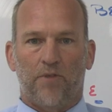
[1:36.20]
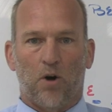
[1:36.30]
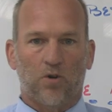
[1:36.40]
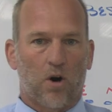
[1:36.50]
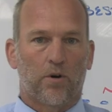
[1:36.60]

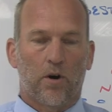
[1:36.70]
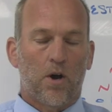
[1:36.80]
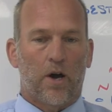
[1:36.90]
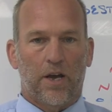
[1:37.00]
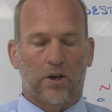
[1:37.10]
Velcro
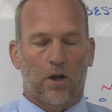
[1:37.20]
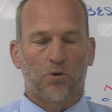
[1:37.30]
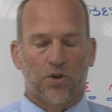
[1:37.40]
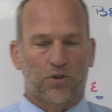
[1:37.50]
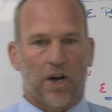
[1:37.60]

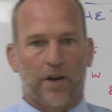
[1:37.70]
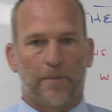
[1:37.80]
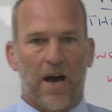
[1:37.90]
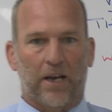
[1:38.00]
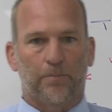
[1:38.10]
enclosures on the
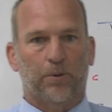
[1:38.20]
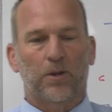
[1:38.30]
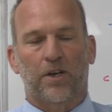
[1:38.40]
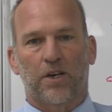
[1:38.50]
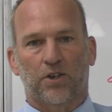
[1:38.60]
back,
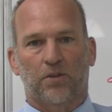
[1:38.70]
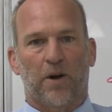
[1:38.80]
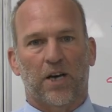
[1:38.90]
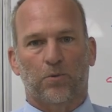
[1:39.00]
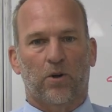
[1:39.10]
completely
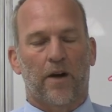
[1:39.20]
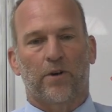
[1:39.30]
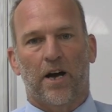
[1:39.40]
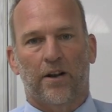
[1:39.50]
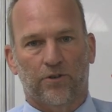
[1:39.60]
customizable.
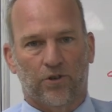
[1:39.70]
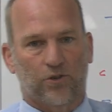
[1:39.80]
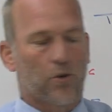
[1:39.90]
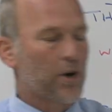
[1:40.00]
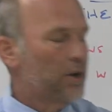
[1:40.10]
Every hat has a
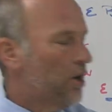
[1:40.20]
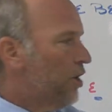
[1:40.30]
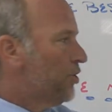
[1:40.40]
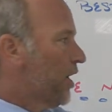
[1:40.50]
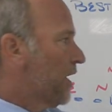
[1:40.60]
story.
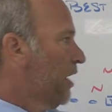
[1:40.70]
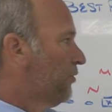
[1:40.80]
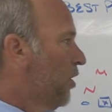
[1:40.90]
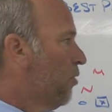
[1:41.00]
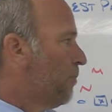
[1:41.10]
Check
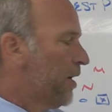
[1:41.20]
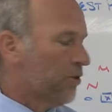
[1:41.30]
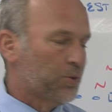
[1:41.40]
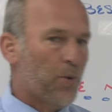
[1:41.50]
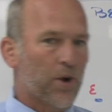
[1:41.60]
out Dome.
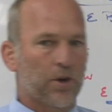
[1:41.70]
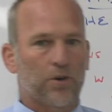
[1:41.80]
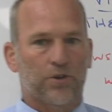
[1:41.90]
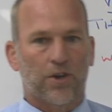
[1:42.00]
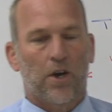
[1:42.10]
Baker Sporting
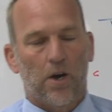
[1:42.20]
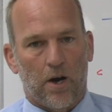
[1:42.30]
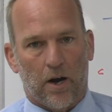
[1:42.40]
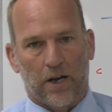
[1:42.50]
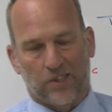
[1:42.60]
Goods,
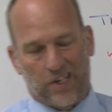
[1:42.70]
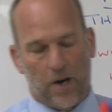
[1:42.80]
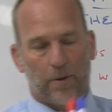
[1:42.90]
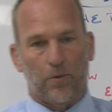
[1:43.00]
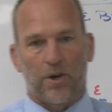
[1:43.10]
all right, it's a
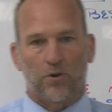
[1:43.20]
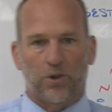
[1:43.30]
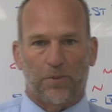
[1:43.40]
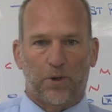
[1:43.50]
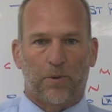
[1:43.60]
company we
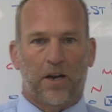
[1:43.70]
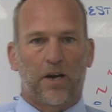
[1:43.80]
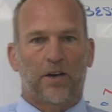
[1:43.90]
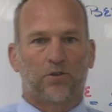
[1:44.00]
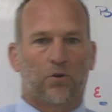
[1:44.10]
use at Bishop Kenny
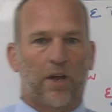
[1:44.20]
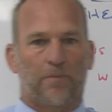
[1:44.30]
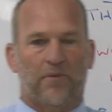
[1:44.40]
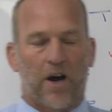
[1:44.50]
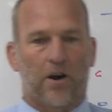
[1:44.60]
High School. They
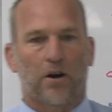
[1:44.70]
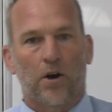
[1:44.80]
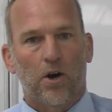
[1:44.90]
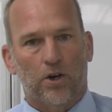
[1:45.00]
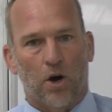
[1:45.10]
provide
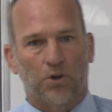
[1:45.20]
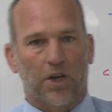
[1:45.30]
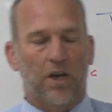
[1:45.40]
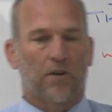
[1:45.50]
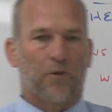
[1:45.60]
our
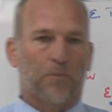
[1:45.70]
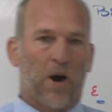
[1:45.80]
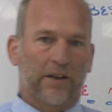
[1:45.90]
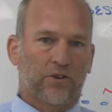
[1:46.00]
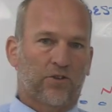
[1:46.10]
coaching gear for
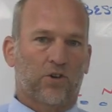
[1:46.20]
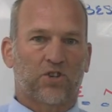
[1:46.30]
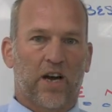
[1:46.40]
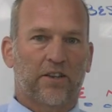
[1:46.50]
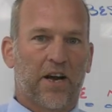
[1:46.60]
practice, our
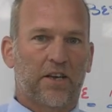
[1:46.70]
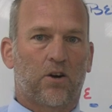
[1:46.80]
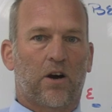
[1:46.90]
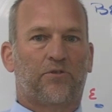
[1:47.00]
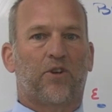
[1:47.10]
sideline
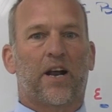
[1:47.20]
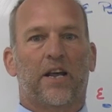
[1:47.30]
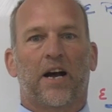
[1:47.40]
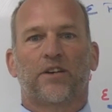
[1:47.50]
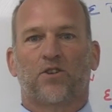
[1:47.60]
gear on
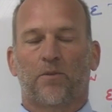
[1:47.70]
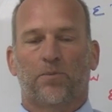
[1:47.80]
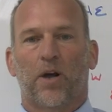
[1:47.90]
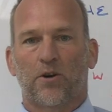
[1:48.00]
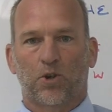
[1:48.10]
Friday nights, our
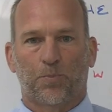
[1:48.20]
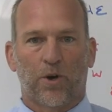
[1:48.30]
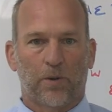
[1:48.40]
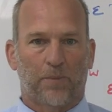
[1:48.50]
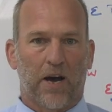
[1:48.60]
player
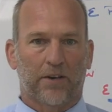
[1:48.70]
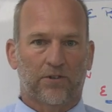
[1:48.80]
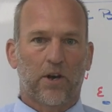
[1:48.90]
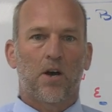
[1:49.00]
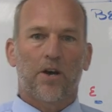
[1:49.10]
spirit
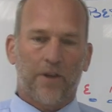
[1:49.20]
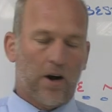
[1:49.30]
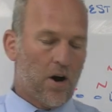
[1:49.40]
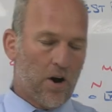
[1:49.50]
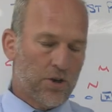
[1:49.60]
packs.
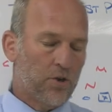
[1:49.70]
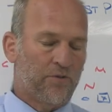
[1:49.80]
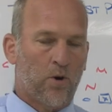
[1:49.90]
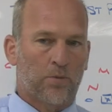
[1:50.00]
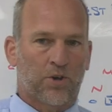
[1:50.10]
Our
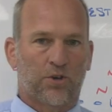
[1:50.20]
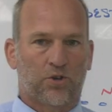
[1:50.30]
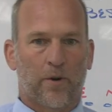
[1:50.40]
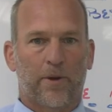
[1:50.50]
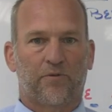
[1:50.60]
uniforms are
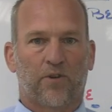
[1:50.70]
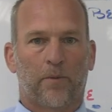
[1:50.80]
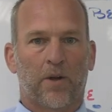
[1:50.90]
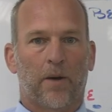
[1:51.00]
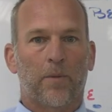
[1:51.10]
distributed
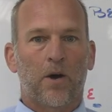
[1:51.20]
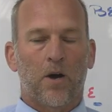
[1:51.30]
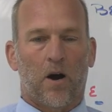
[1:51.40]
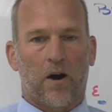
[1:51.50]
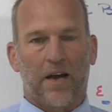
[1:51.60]
from them.
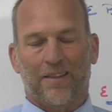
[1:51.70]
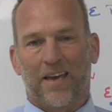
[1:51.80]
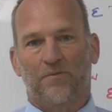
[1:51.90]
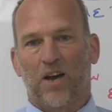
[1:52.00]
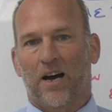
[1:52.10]
All right,
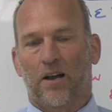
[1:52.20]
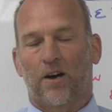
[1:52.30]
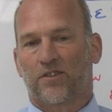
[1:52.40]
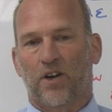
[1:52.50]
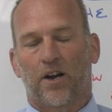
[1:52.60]
they've got
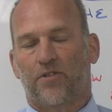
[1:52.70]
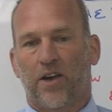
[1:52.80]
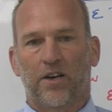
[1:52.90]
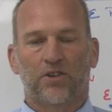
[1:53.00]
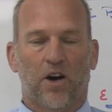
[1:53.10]
a ton of
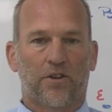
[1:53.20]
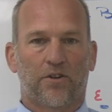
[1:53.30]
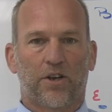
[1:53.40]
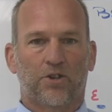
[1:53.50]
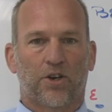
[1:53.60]
things
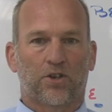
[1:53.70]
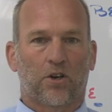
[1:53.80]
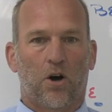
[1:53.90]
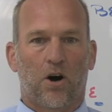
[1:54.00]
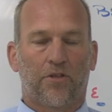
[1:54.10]
other than just
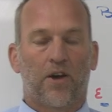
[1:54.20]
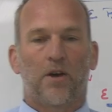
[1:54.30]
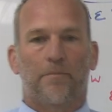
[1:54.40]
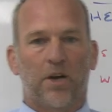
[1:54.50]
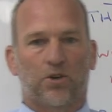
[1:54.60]
cloth.
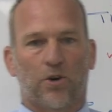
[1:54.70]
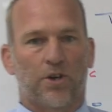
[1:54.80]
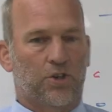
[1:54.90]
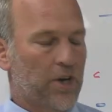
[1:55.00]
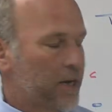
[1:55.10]
Make sure
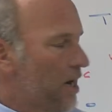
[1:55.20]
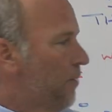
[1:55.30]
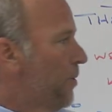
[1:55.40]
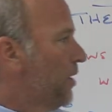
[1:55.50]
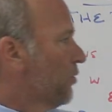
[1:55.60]
you check
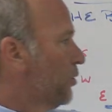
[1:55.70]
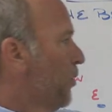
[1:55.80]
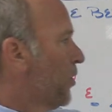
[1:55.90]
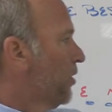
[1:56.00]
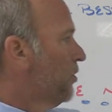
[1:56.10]
out Baker
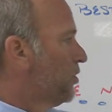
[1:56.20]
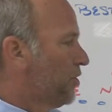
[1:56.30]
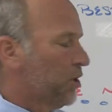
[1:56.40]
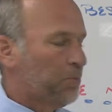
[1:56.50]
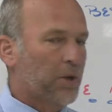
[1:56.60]
Sporting Goods.
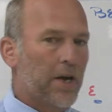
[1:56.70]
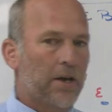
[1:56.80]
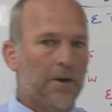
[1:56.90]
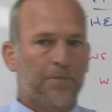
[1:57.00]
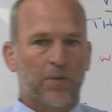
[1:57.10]
Just
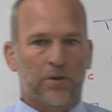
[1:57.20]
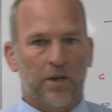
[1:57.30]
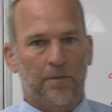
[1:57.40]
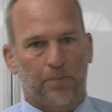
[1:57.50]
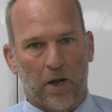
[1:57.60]
Play,
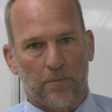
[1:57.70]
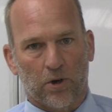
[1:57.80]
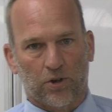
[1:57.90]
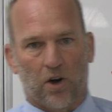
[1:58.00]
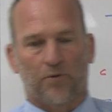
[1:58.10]
the
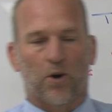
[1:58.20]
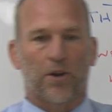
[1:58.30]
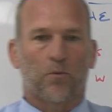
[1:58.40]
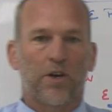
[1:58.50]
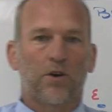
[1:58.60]
playbook software
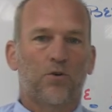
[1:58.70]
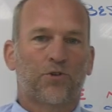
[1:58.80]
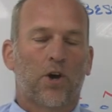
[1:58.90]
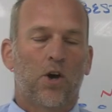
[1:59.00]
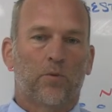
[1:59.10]
that we
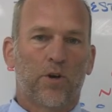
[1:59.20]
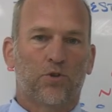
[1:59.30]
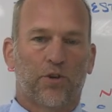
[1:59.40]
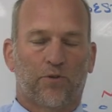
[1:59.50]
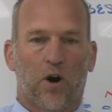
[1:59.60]
use. We
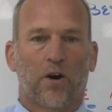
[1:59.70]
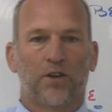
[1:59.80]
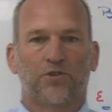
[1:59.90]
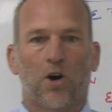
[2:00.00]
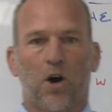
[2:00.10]
use it for our
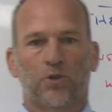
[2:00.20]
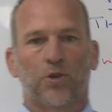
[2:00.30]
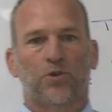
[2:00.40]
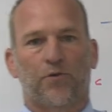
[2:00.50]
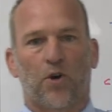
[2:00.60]
installs.
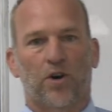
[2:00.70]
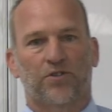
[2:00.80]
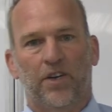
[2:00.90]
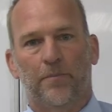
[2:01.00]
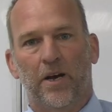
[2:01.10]
We use it for
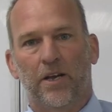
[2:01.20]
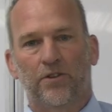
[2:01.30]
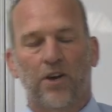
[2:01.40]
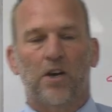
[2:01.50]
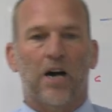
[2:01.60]
our team
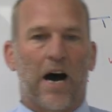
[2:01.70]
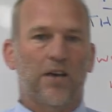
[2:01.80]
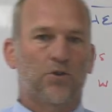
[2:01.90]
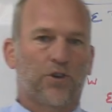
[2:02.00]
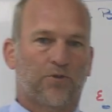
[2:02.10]
meetings.
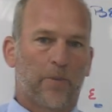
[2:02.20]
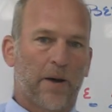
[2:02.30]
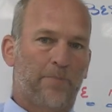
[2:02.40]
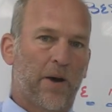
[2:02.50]
I use it for my